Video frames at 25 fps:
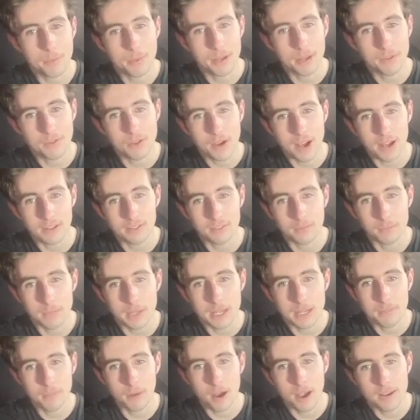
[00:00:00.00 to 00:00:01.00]
but if you ask
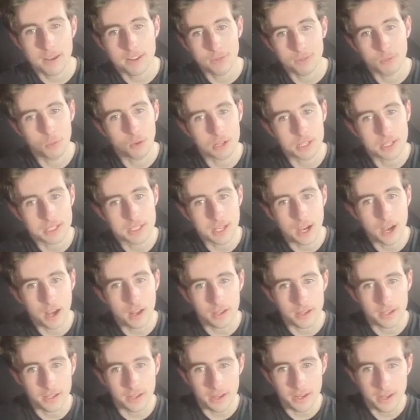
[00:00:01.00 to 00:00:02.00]
me, mine is Wally
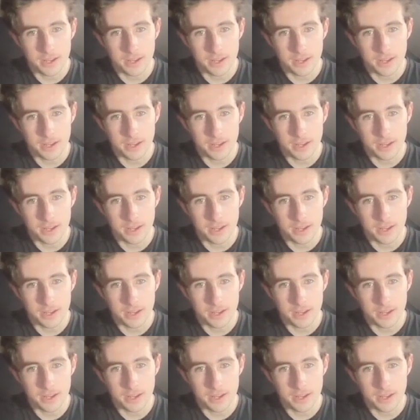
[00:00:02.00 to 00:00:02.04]
Darling.